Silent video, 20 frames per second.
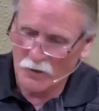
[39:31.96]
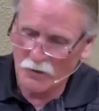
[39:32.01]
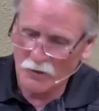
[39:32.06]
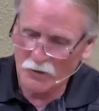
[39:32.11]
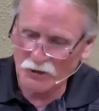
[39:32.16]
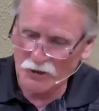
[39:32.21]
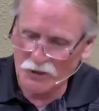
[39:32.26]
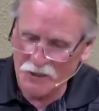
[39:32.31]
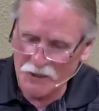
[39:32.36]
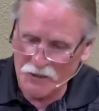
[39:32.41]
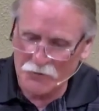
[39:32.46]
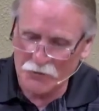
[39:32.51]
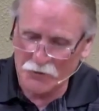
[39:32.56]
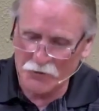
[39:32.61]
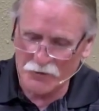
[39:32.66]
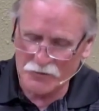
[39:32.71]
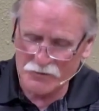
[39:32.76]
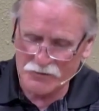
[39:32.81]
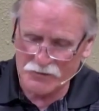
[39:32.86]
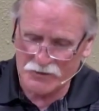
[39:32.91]

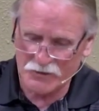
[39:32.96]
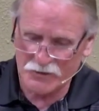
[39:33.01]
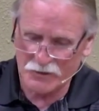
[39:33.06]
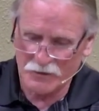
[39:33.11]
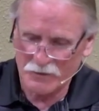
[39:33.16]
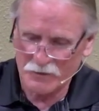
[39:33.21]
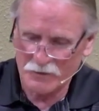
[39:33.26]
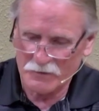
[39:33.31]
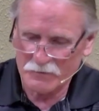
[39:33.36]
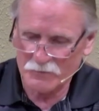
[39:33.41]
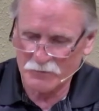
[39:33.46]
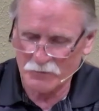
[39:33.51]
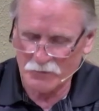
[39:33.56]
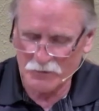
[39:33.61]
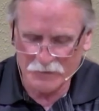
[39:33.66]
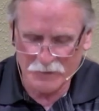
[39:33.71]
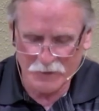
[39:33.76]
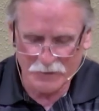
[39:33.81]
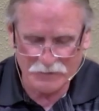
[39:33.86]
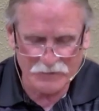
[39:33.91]
leaders
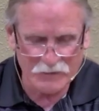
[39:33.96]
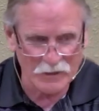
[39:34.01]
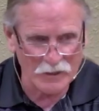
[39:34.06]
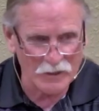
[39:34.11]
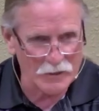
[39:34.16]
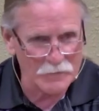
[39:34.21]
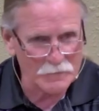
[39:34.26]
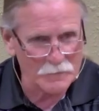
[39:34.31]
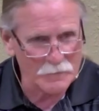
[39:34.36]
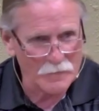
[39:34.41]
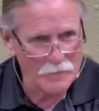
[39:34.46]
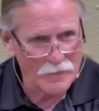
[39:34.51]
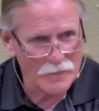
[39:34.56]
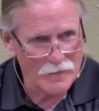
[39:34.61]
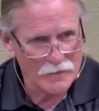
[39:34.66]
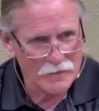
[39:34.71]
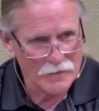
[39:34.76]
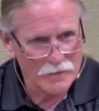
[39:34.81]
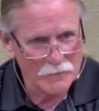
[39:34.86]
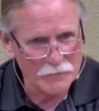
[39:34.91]
during that time.
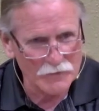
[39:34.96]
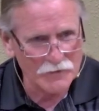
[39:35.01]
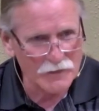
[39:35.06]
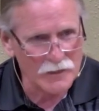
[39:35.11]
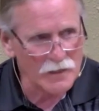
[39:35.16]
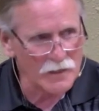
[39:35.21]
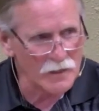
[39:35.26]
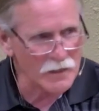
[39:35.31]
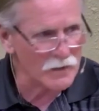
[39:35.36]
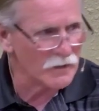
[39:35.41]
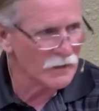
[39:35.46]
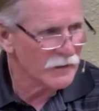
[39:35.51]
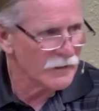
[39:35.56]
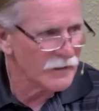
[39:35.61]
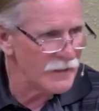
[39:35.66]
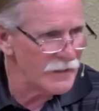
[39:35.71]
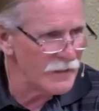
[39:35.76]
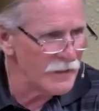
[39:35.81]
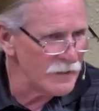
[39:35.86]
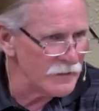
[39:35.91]
But yeah,
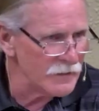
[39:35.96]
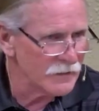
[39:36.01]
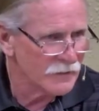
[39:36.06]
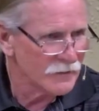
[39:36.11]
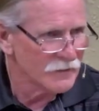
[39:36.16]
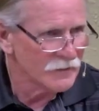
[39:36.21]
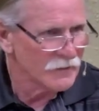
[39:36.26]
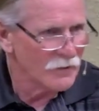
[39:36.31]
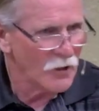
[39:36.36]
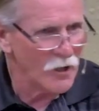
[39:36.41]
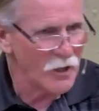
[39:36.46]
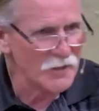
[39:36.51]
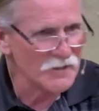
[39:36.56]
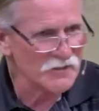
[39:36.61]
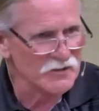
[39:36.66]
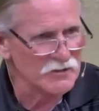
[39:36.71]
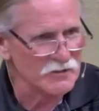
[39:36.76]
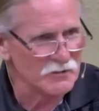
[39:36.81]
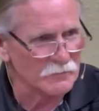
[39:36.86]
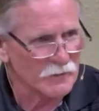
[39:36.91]
hey,
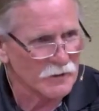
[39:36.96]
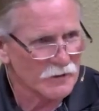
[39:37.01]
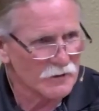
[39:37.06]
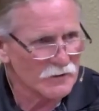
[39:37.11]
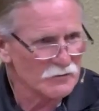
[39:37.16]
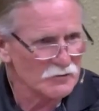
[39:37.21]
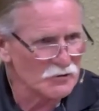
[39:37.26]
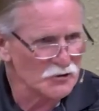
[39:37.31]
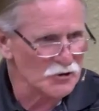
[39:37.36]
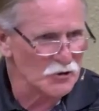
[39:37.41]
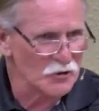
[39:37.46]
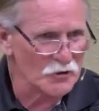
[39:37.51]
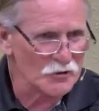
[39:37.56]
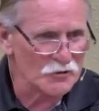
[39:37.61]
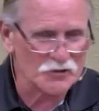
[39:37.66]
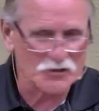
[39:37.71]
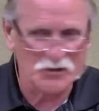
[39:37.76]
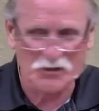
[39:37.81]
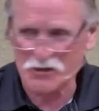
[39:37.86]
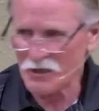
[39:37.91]
awesome.
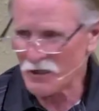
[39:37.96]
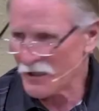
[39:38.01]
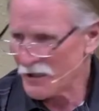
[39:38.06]
Church